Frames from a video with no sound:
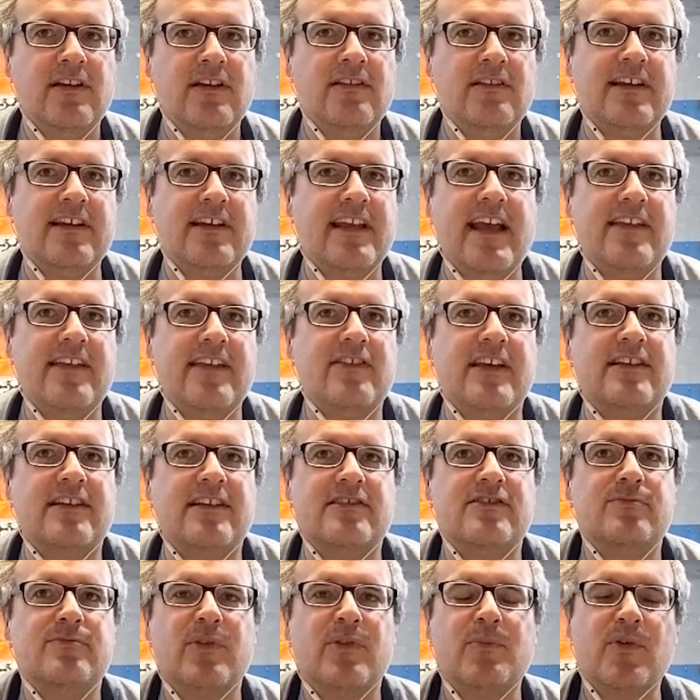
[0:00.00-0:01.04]
like had like a
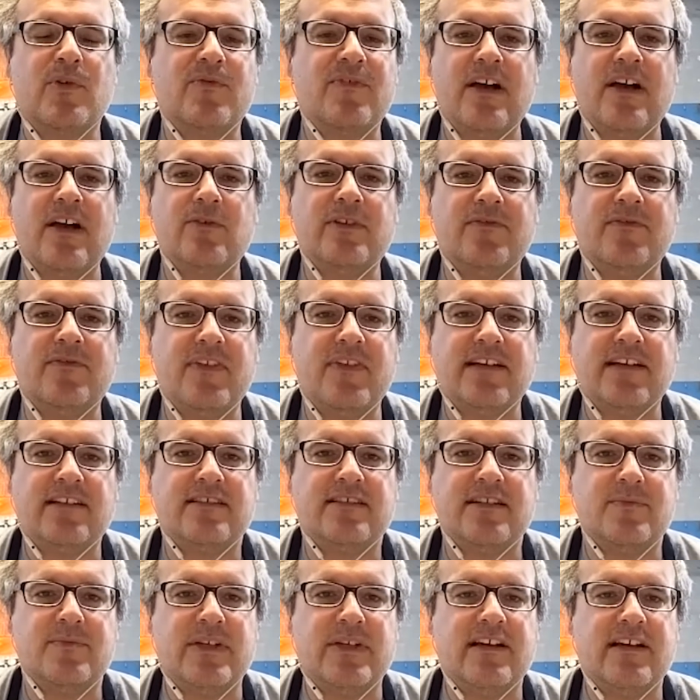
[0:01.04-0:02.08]
super profound effect
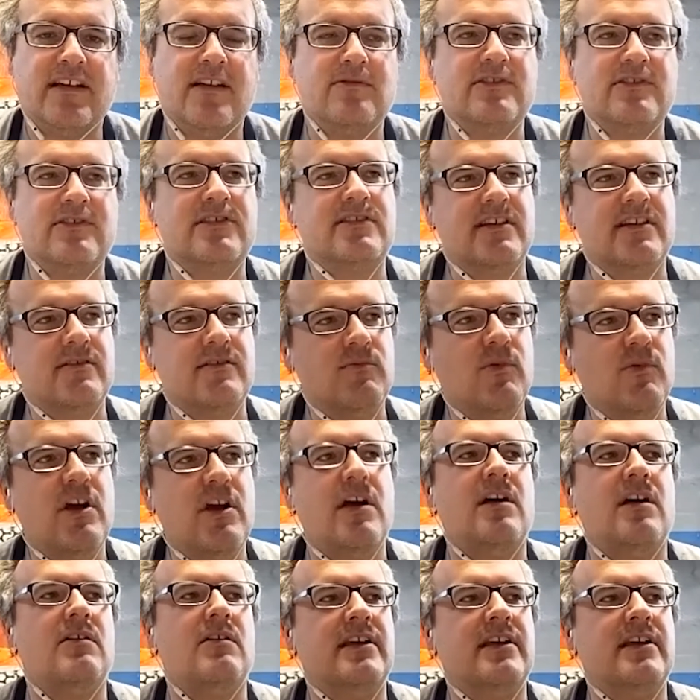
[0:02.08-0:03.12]
on me. I was like,
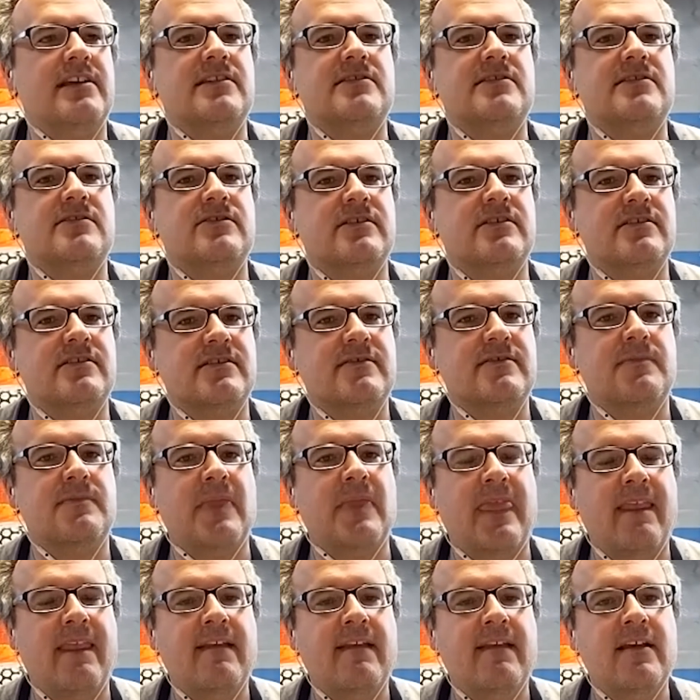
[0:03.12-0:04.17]
wow, that is just
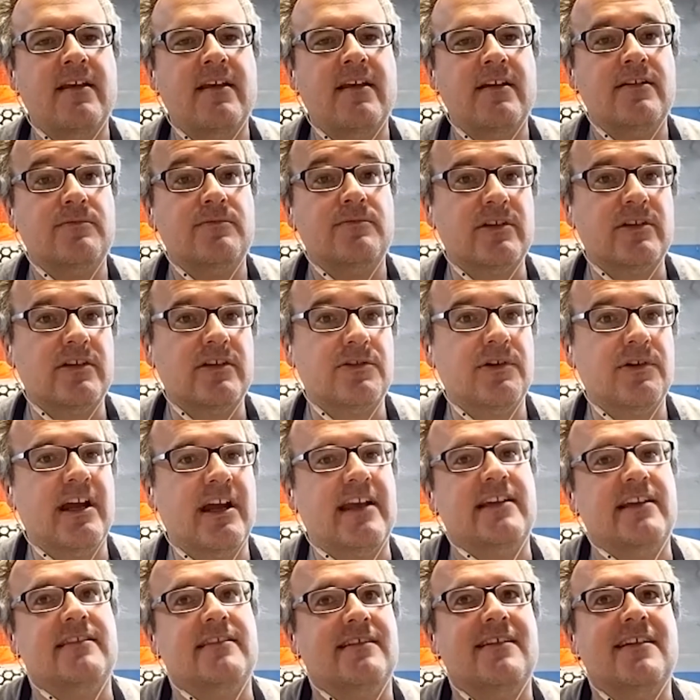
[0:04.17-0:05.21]
really
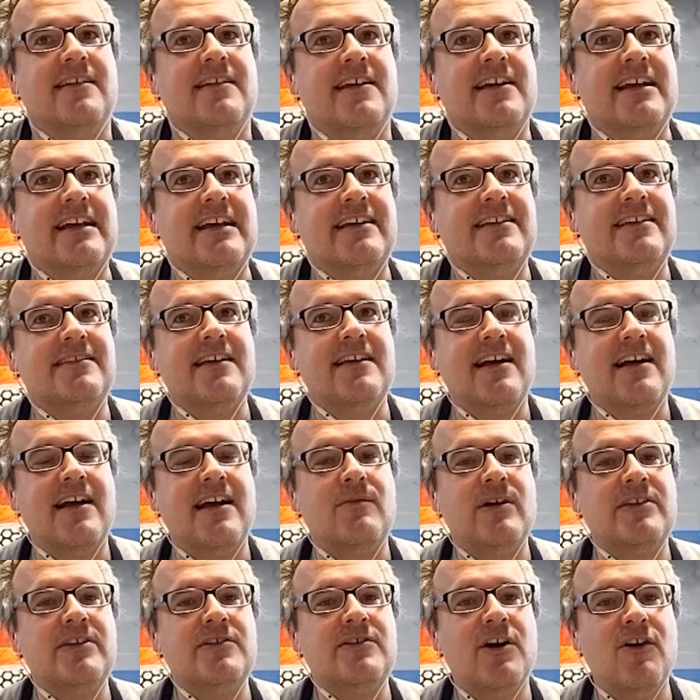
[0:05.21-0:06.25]
great. And I
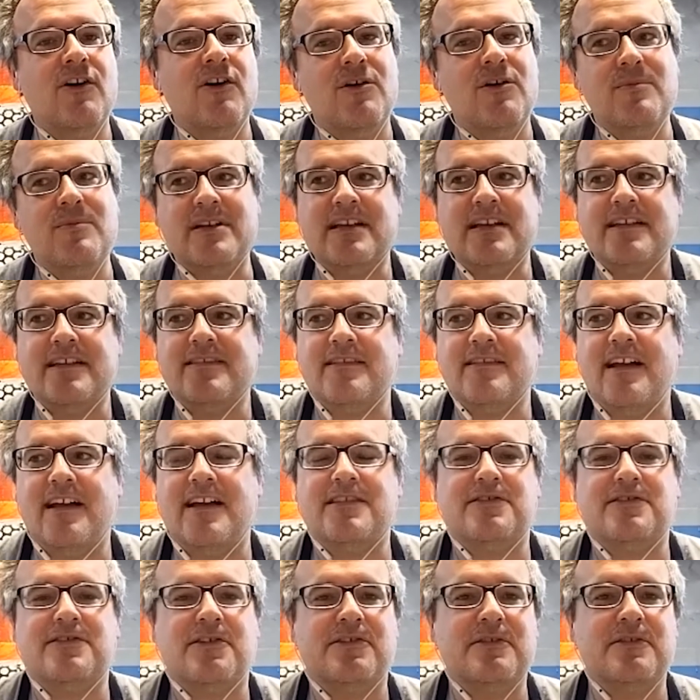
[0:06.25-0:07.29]
went home and
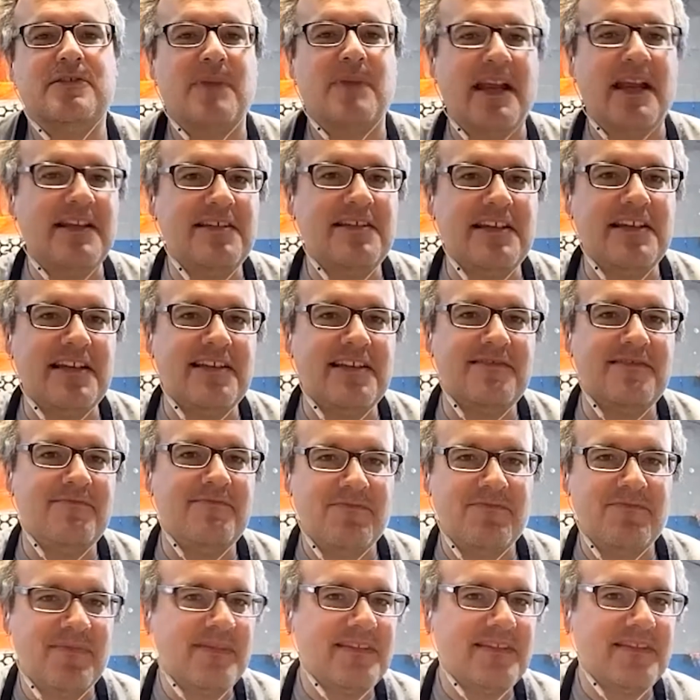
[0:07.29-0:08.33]
I started painting
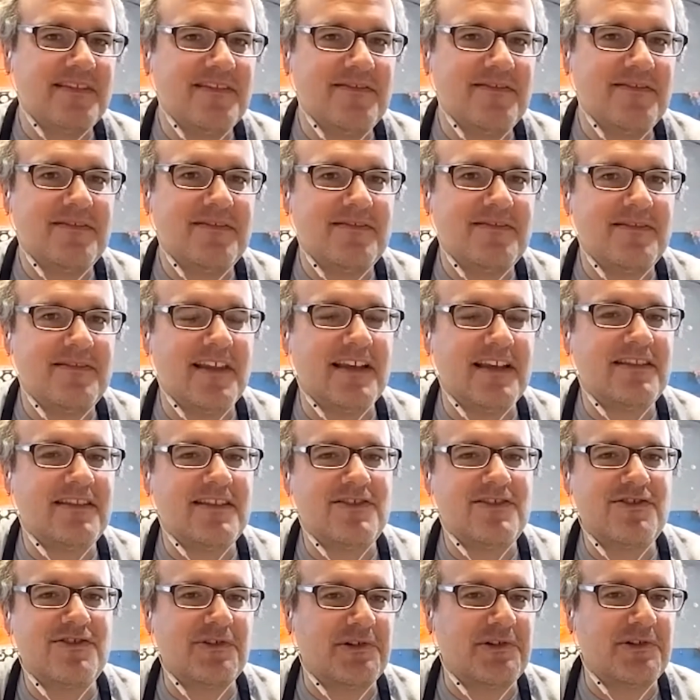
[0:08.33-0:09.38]
like
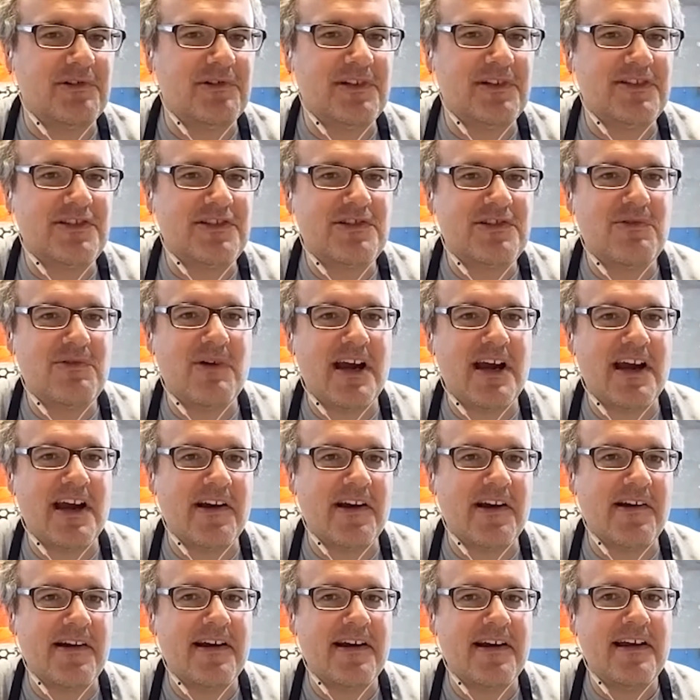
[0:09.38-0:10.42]
this circle and
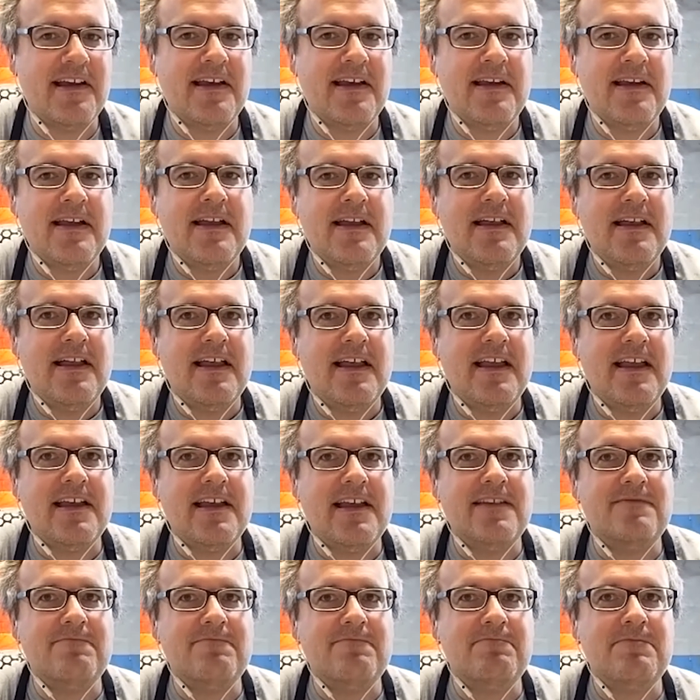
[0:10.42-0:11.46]
square.
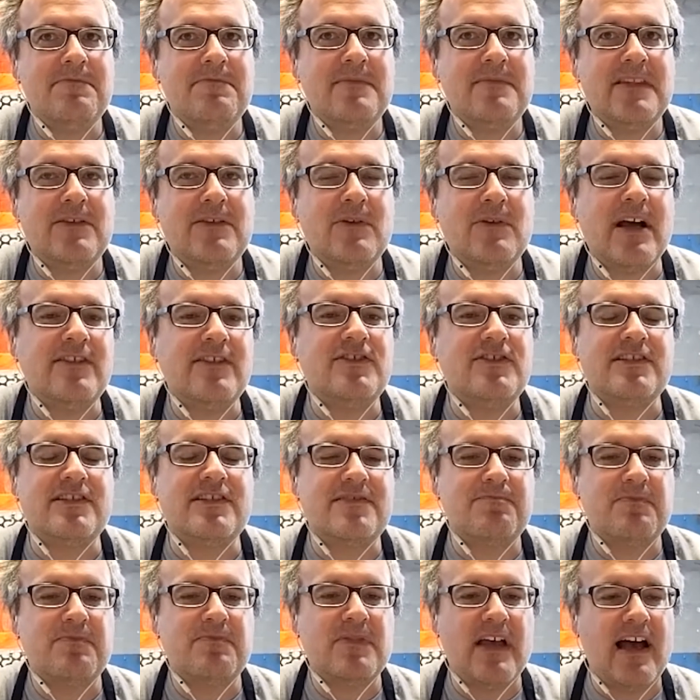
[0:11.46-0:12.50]
And, you know, I
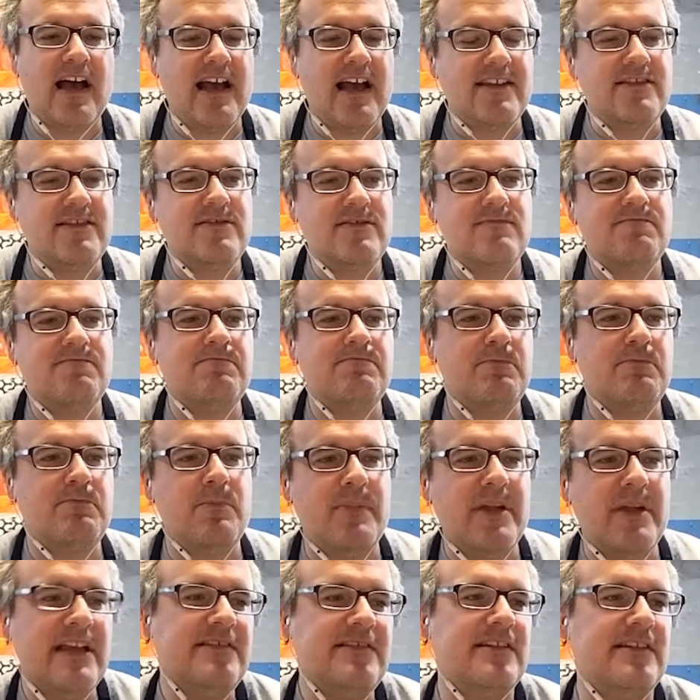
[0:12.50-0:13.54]
just, I
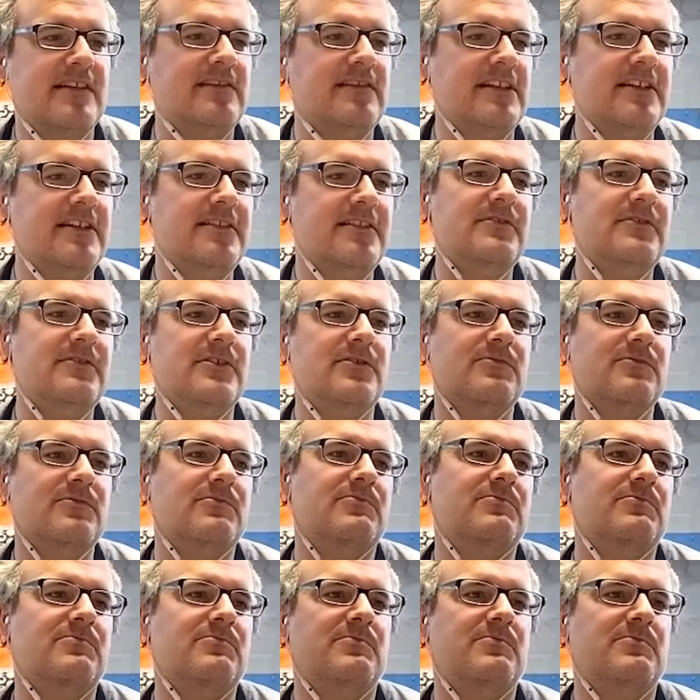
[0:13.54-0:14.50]
basically, you know,